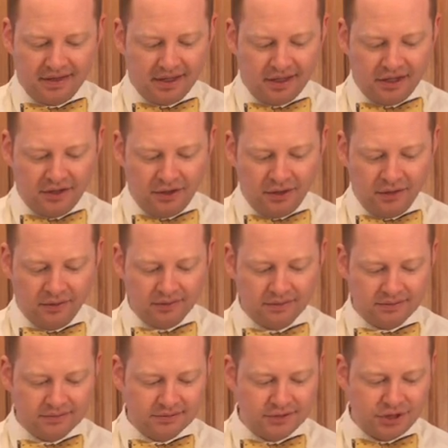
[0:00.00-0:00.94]
you
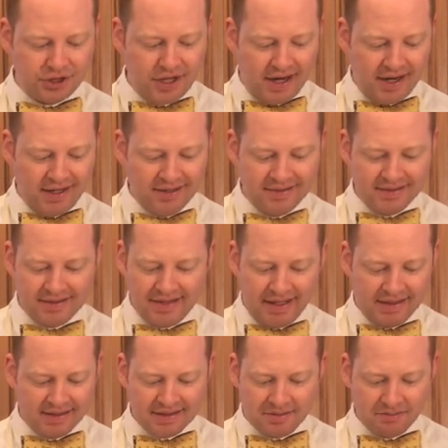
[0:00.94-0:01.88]
know, shades.
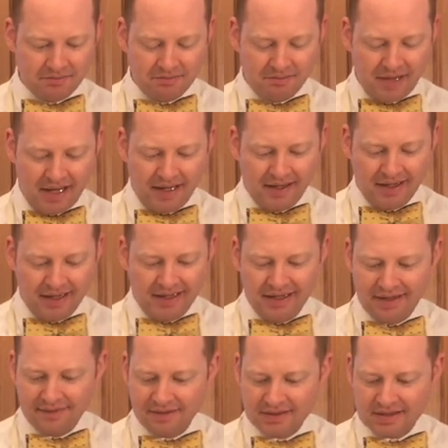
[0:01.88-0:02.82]
That doesn't make any
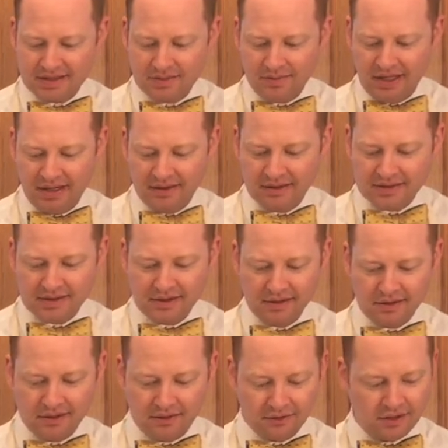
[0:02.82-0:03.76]
difference to me. They're
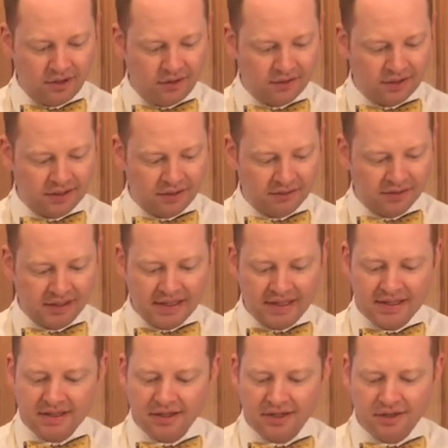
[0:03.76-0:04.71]
silicone coated. They're
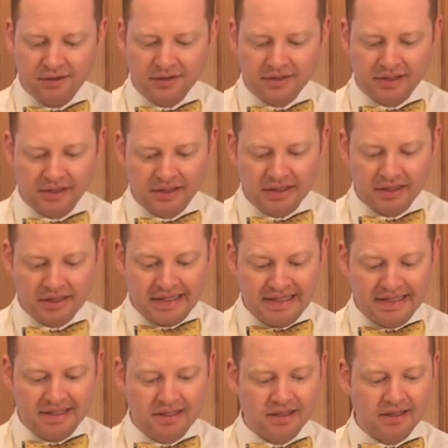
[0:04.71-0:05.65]
really easy to use and really
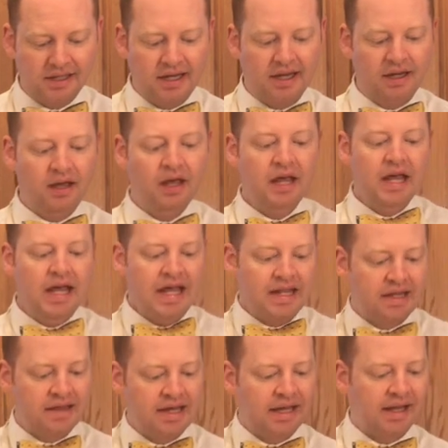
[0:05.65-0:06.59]
easy to clean.
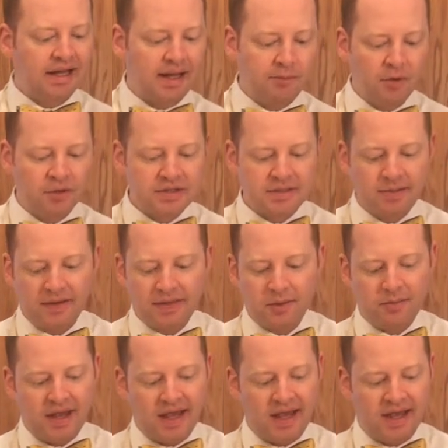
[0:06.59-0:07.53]
The thing I like most about
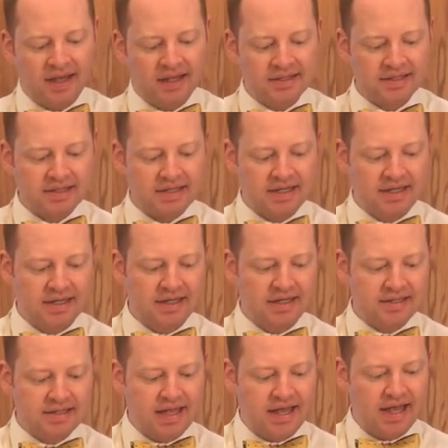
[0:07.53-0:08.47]
the pans is they